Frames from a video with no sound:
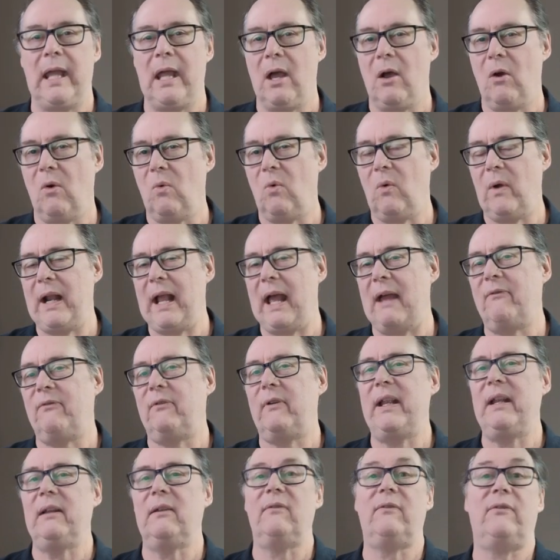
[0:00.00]
When I've
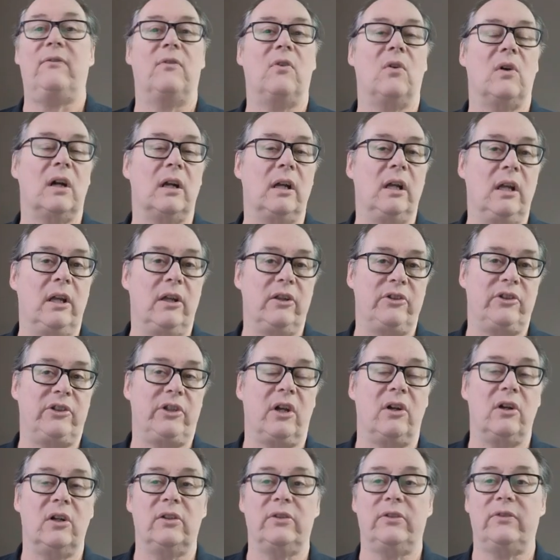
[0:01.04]
written for
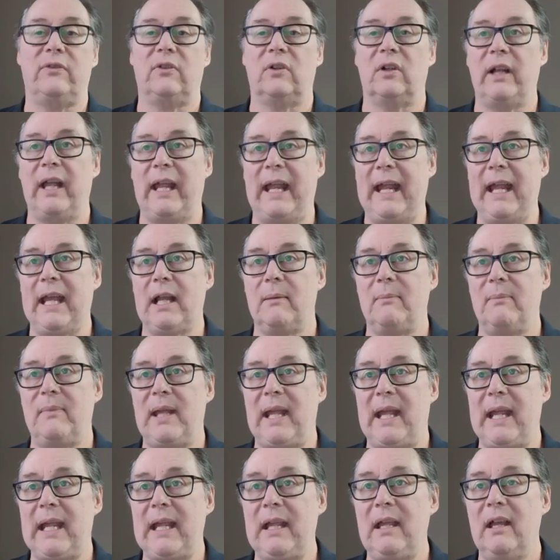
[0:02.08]
shows for
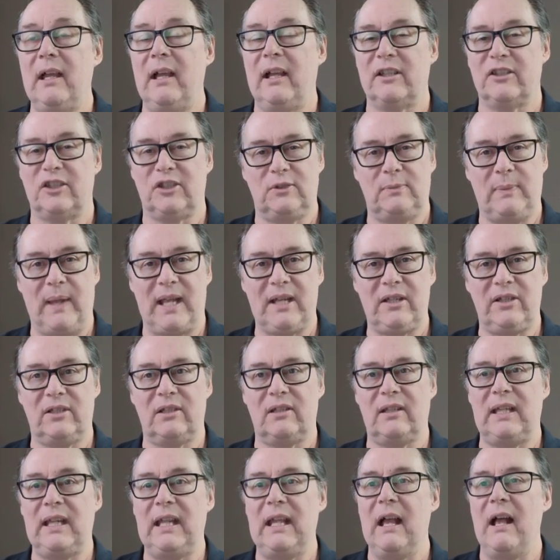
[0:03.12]
anime
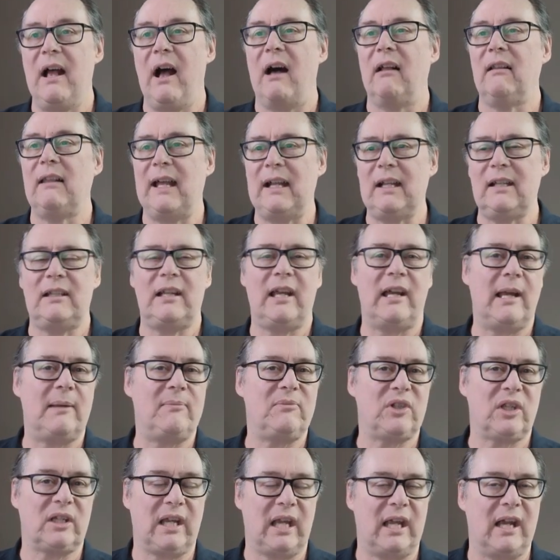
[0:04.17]
especially, a lot of
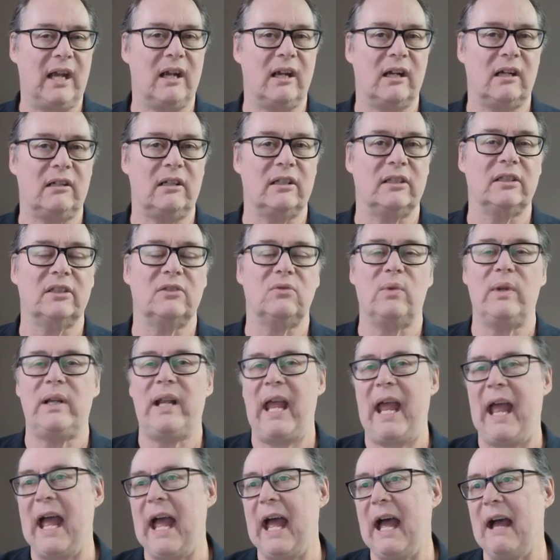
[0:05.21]
times the characters would
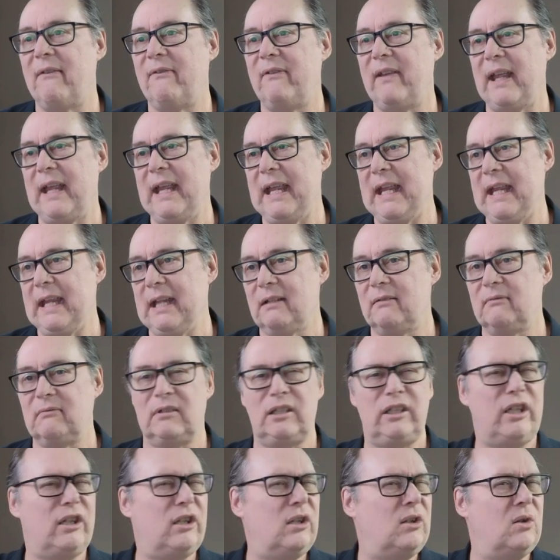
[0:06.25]
have a
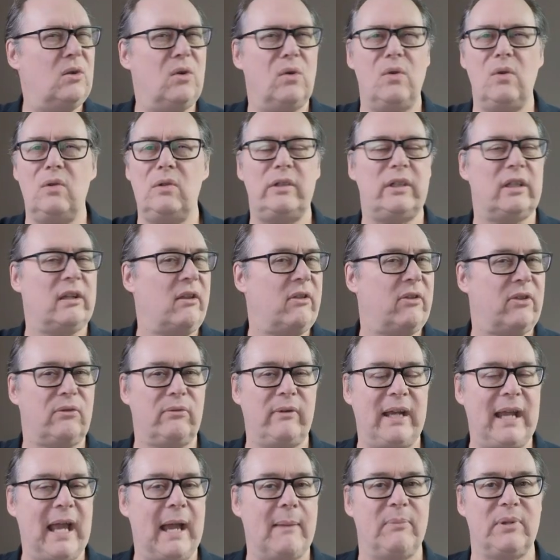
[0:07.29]
2 to
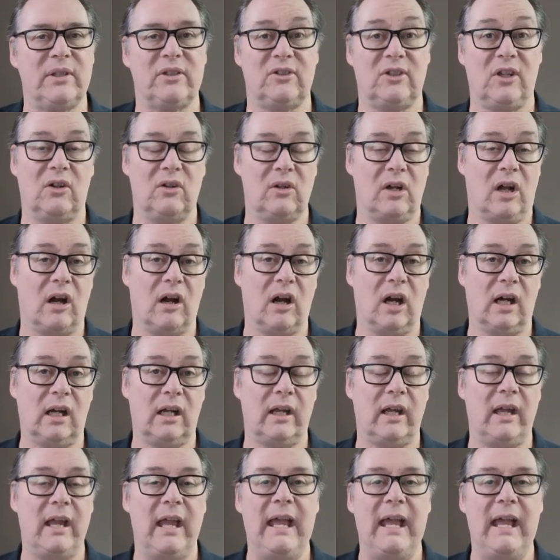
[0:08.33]
3 episode arc,